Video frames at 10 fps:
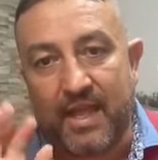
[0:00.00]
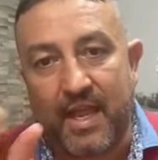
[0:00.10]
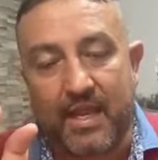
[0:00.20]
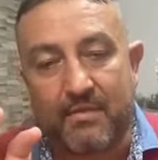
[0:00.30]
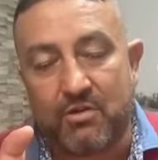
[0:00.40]

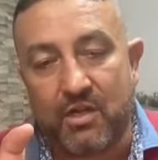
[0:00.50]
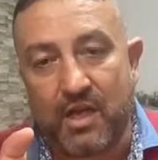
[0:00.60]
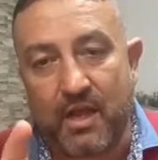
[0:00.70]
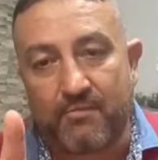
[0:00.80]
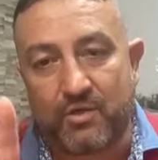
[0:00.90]

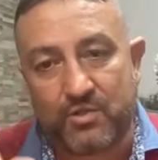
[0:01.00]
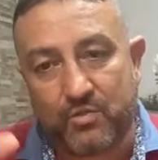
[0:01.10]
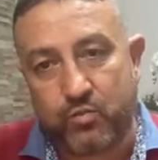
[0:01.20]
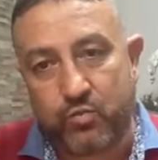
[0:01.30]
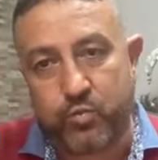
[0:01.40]
Abraham was
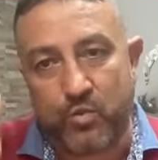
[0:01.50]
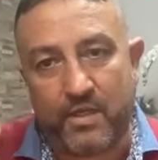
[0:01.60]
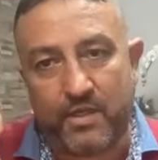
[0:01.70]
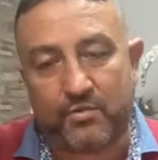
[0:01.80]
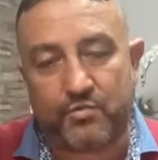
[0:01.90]

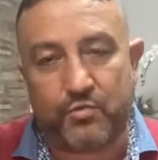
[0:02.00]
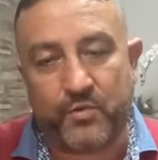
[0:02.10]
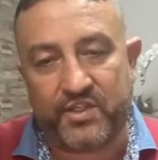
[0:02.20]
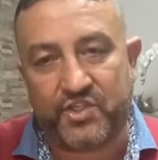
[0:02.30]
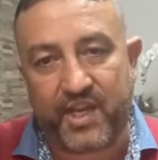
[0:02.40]
willing to
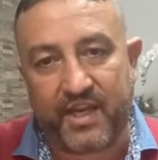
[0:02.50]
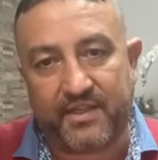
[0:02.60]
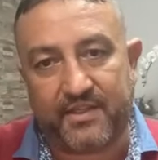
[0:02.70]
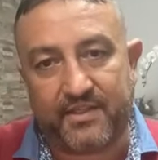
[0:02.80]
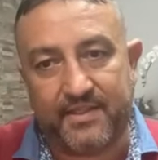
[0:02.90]

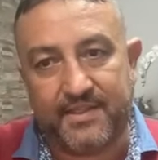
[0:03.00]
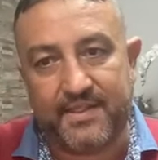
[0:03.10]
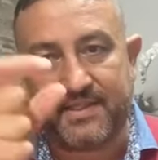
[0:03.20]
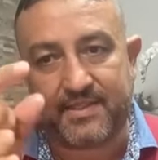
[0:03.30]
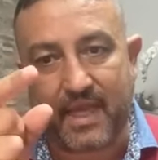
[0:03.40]
reject
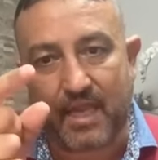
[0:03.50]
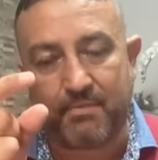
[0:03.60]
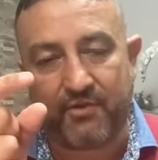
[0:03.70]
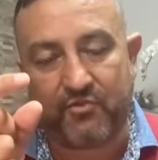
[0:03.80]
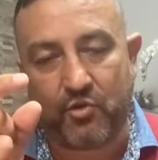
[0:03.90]
this type
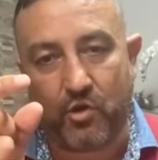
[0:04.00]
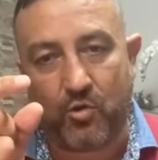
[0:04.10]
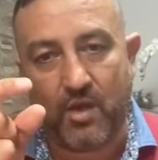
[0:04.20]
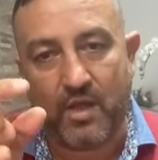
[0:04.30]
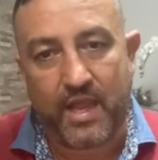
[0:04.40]
of
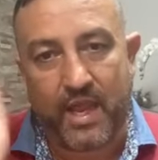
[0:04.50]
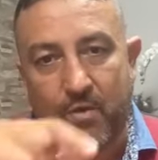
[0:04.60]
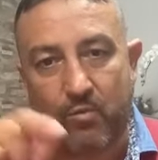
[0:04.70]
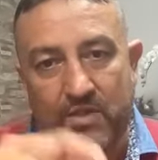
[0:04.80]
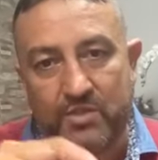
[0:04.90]
call
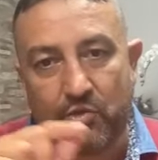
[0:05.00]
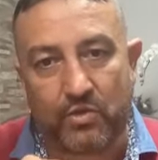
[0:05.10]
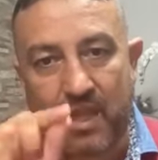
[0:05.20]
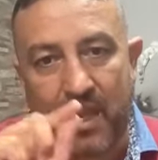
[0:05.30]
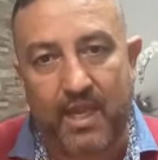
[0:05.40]
and was
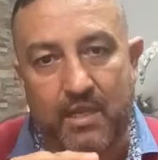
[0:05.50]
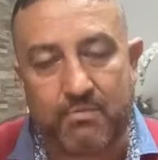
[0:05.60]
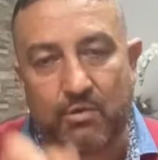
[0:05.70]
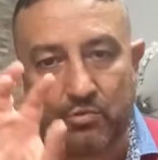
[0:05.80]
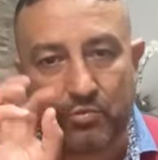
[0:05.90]
not
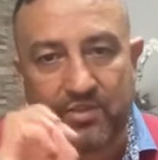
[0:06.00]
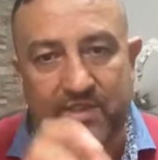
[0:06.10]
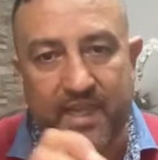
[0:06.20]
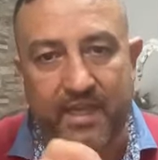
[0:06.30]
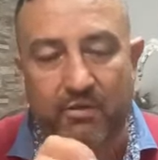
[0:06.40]
able to
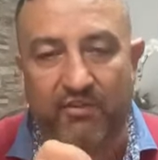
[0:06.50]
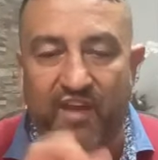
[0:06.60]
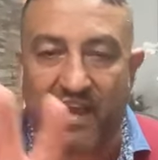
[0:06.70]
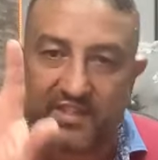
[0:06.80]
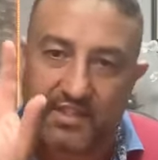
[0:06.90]

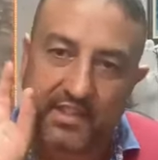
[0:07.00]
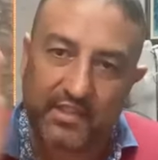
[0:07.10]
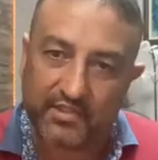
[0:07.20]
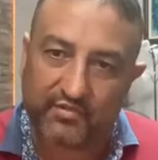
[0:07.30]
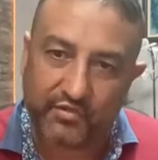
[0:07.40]
sacrifice
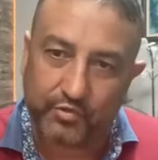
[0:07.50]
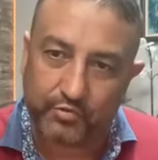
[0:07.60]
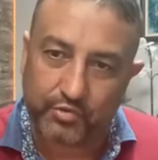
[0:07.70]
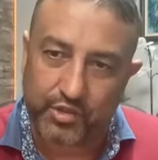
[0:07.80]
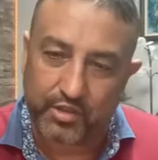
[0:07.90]
his
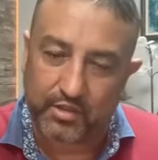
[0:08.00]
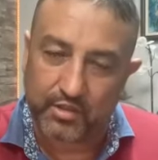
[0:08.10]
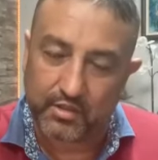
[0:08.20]
future,